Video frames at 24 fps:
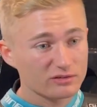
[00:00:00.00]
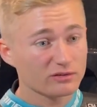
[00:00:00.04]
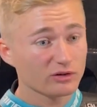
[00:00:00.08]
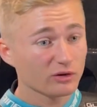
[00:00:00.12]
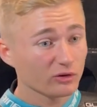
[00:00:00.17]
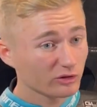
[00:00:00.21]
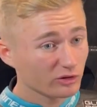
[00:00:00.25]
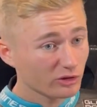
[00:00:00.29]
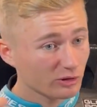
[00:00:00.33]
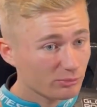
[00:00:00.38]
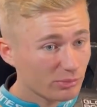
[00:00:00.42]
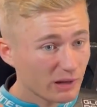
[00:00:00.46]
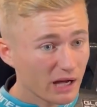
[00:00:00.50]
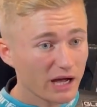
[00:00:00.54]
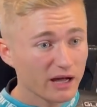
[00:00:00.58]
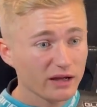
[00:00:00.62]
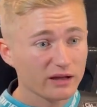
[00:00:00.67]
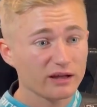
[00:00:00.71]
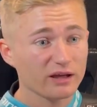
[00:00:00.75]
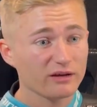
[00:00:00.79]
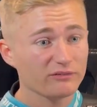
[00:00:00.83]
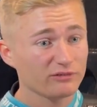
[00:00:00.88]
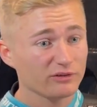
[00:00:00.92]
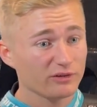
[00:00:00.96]
on your
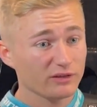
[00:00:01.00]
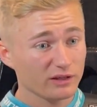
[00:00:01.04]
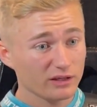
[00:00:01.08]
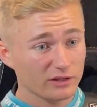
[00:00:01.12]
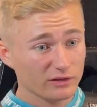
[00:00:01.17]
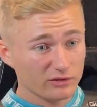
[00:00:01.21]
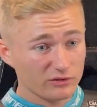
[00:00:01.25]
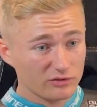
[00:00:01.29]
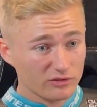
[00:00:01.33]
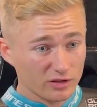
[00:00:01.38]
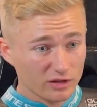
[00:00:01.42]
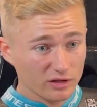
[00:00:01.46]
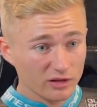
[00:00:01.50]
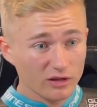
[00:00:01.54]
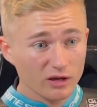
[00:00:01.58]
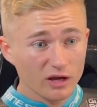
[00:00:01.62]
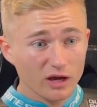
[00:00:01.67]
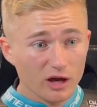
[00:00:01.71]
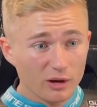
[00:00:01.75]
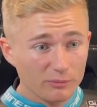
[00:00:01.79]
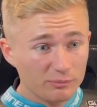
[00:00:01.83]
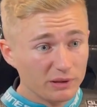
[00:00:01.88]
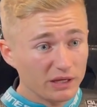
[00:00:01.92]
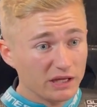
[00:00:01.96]
back, everything, there's a
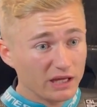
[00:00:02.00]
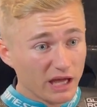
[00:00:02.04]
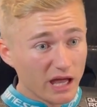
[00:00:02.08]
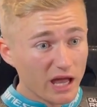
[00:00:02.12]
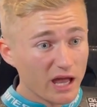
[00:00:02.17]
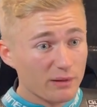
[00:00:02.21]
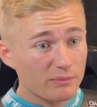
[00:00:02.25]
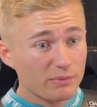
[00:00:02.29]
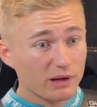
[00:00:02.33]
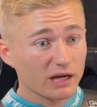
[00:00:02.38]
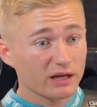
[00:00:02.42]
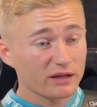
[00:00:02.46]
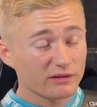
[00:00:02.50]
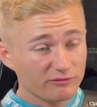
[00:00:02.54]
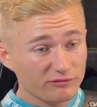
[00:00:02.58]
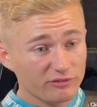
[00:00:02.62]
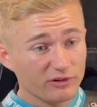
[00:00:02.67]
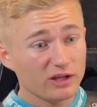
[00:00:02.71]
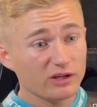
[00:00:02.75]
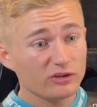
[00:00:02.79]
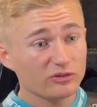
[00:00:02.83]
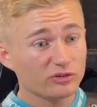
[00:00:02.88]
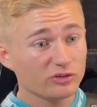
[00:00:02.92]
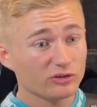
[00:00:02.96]
big airbag
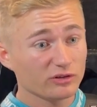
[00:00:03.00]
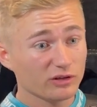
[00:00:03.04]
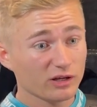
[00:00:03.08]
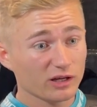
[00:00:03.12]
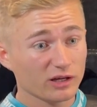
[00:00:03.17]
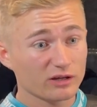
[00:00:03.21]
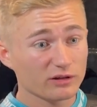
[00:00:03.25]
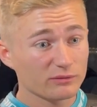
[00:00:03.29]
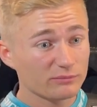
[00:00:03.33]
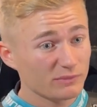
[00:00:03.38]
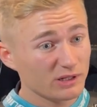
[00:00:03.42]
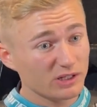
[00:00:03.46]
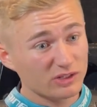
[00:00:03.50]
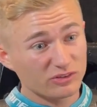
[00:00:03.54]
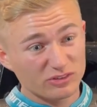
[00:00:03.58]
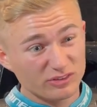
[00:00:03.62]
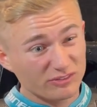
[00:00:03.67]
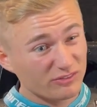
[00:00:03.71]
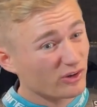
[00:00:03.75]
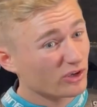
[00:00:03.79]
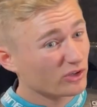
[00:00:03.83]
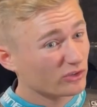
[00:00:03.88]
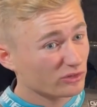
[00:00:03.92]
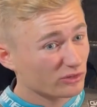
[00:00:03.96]
inflation, like a miniature
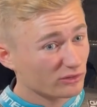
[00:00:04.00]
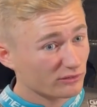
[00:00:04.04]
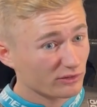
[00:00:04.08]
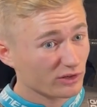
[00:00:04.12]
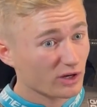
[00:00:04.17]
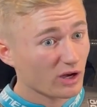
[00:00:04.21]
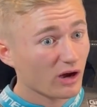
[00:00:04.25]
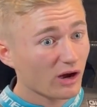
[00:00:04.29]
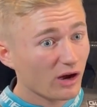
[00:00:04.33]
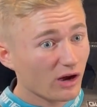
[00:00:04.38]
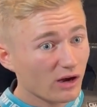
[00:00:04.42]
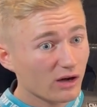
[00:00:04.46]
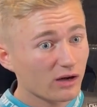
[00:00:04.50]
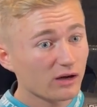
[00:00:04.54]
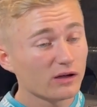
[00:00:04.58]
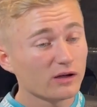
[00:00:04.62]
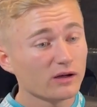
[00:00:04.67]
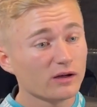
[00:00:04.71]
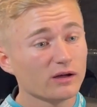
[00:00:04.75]
version of a car.